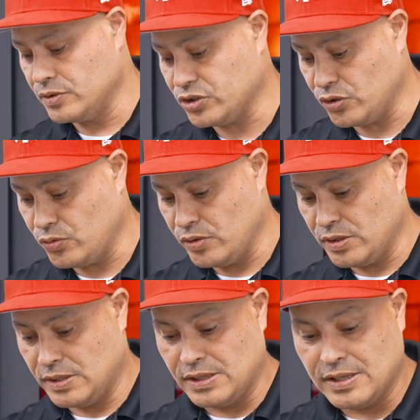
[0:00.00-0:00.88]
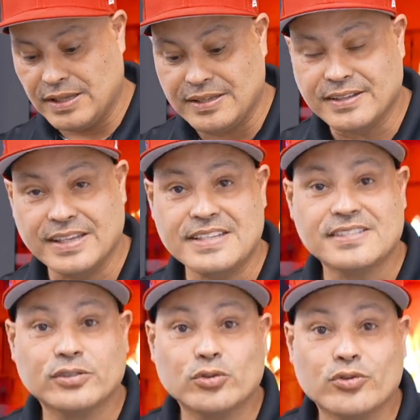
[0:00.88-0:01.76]
So
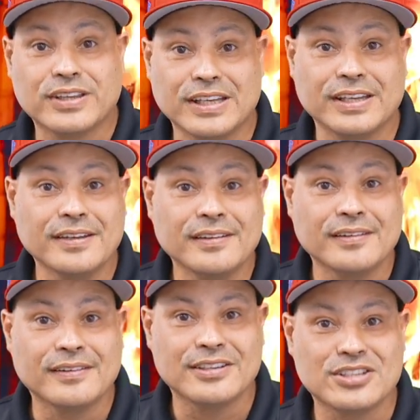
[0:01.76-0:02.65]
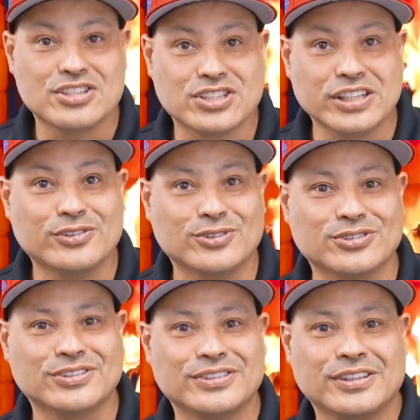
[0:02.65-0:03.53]
these little thin
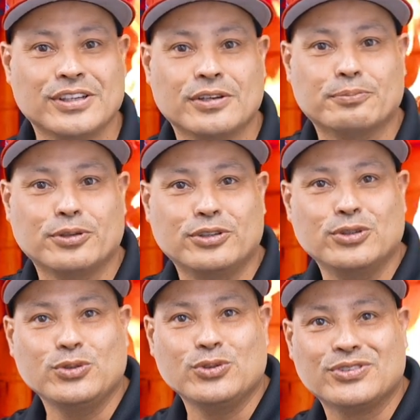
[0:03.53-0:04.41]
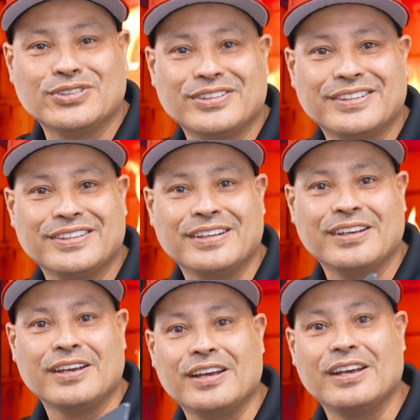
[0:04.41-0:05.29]
shingles produce
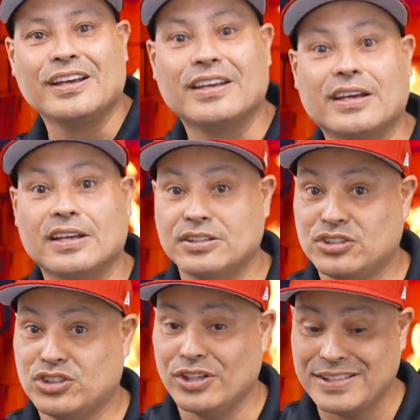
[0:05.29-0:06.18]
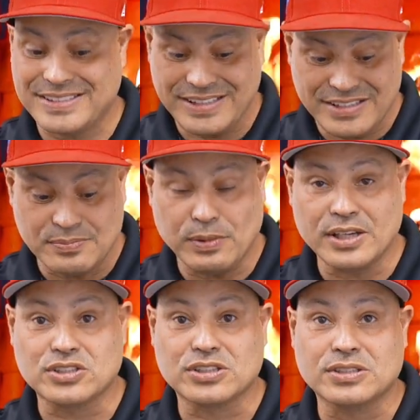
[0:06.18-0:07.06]
just as
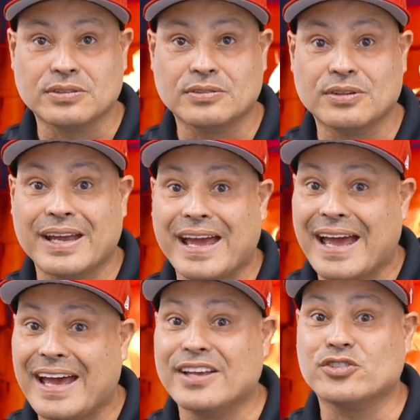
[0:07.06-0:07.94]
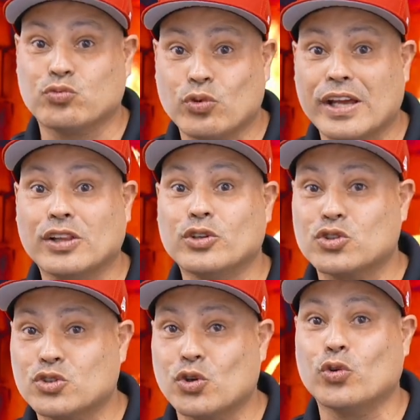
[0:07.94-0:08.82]
much as regular
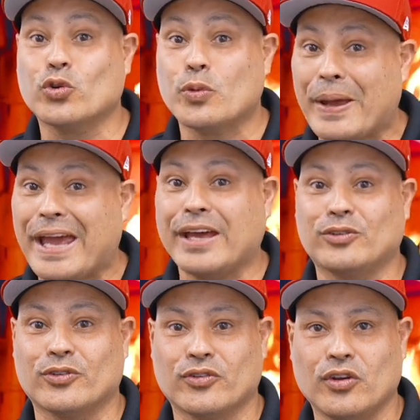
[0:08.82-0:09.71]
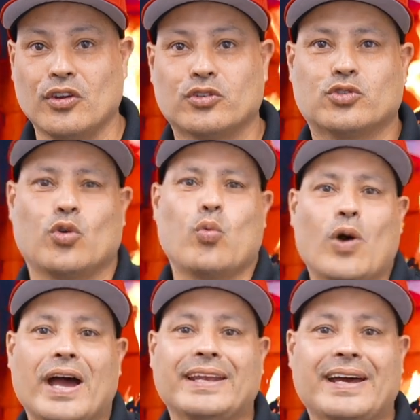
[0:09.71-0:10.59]
solar panels. So
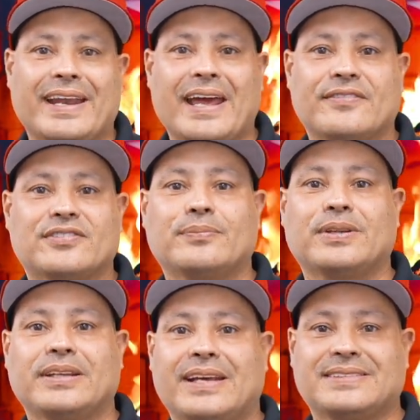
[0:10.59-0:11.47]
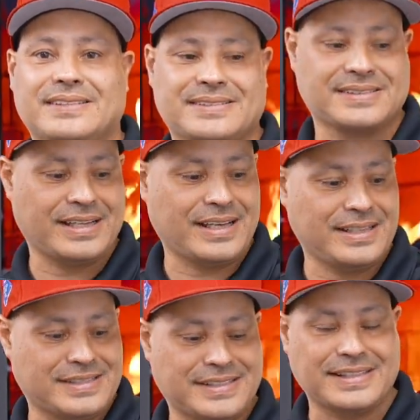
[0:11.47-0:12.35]
why not have something that's
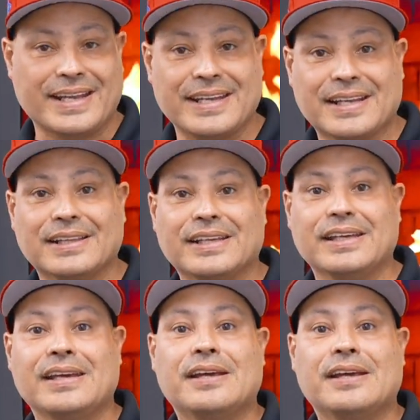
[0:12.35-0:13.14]
aesthetically